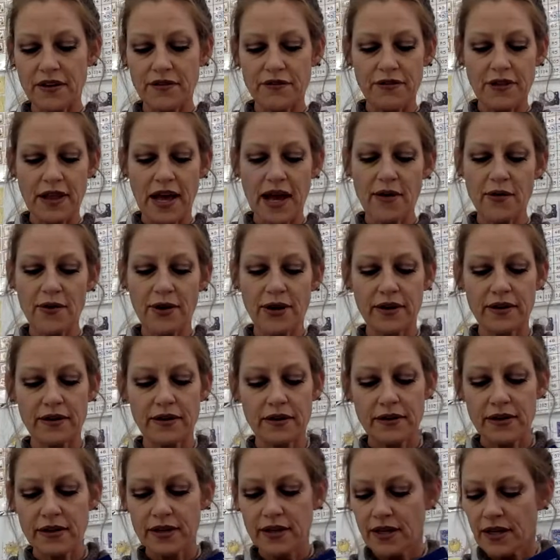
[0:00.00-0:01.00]
a flower,
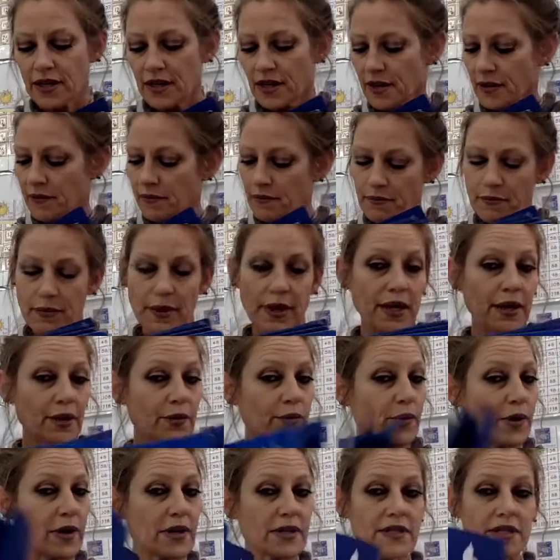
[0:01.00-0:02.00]
but it
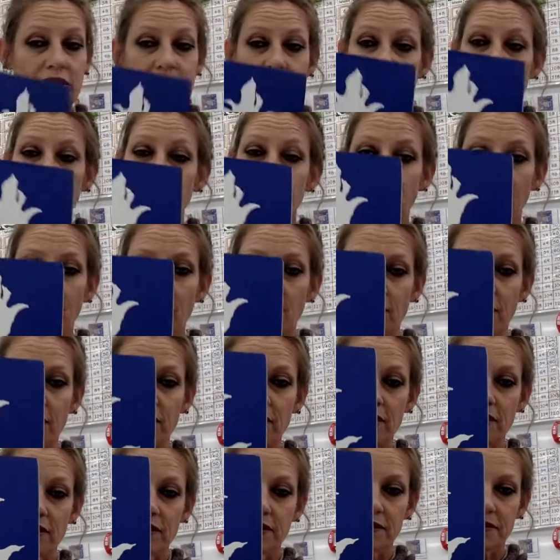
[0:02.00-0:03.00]
wasn't a
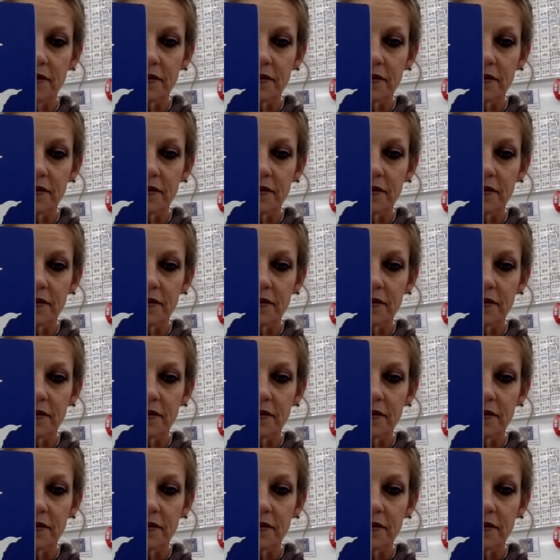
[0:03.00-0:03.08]
flower.